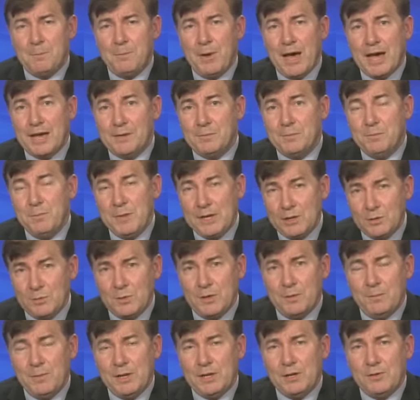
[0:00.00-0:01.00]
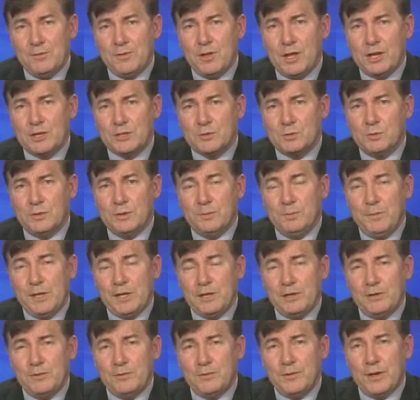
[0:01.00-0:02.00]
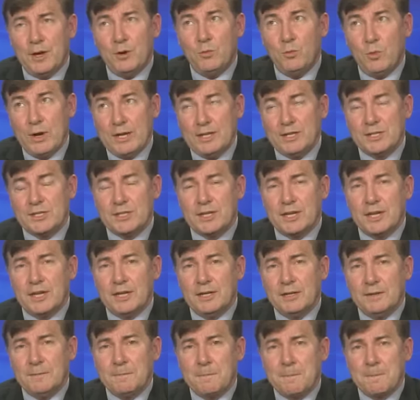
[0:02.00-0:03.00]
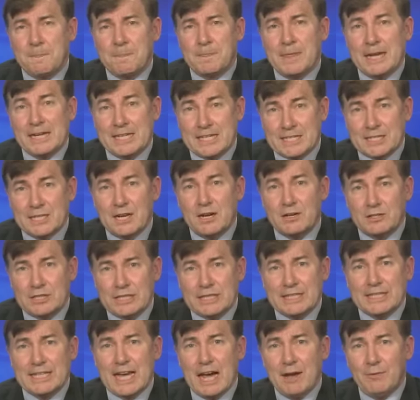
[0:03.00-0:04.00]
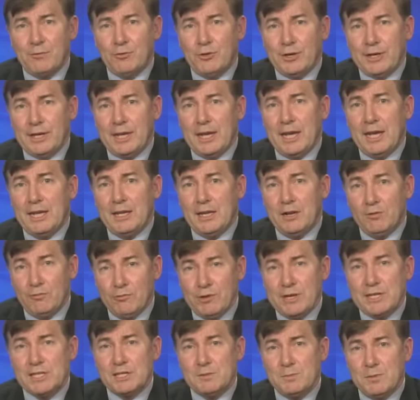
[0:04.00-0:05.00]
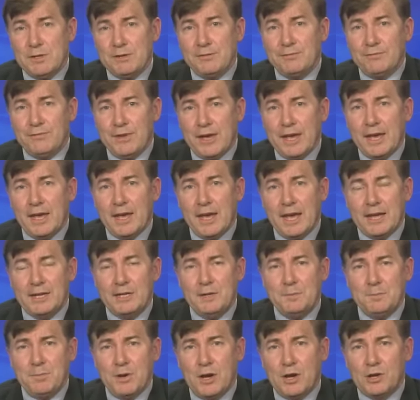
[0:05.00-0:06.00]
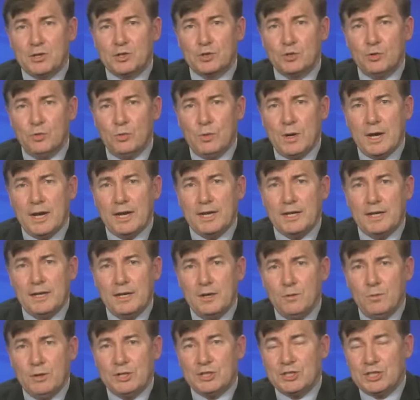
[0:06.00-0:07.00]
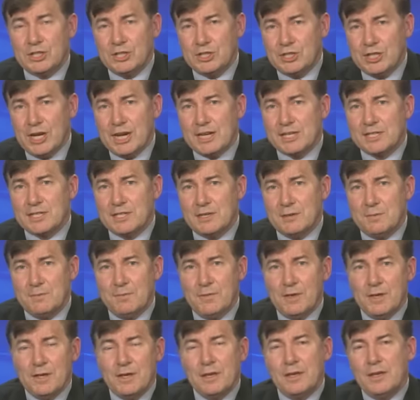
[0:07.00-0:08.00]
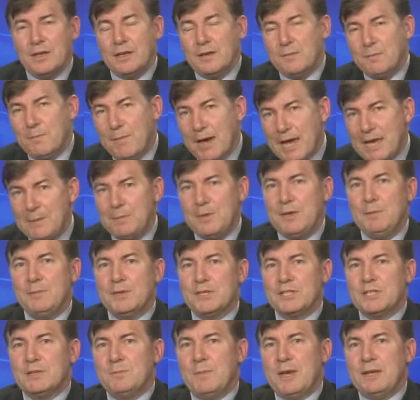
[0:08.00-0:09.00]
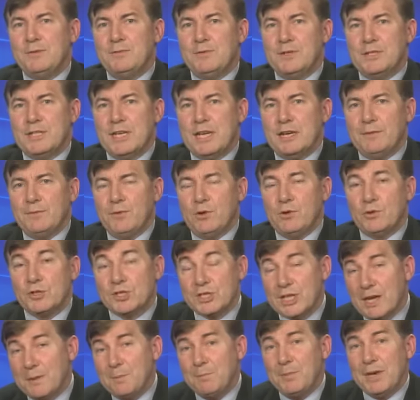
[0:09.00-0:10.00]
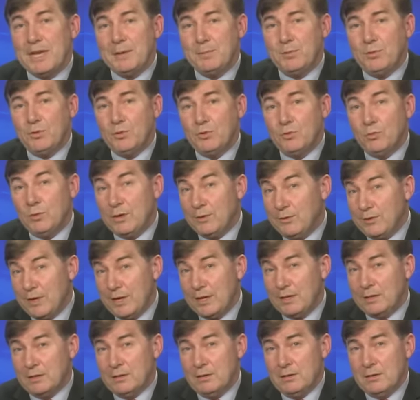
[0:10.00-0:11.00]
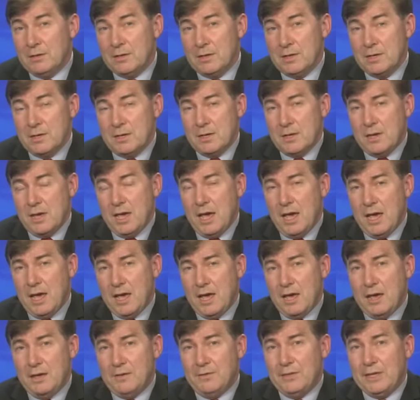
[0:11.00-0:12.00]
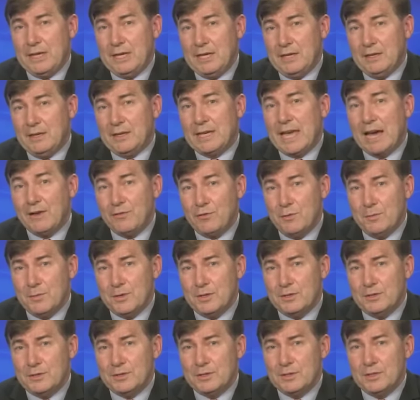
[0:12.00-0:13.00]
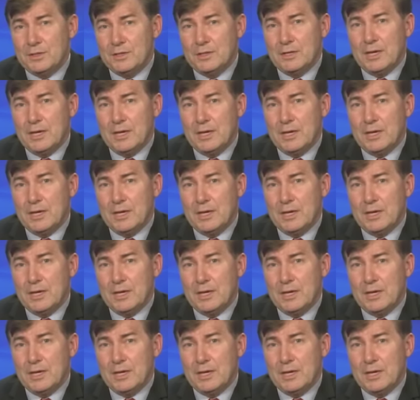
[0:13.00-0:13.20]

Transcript: but on Wednesday, they started covering it in a reasonably fair and impartial way, which suggests that maybe Mr. Medvedev or some people within the government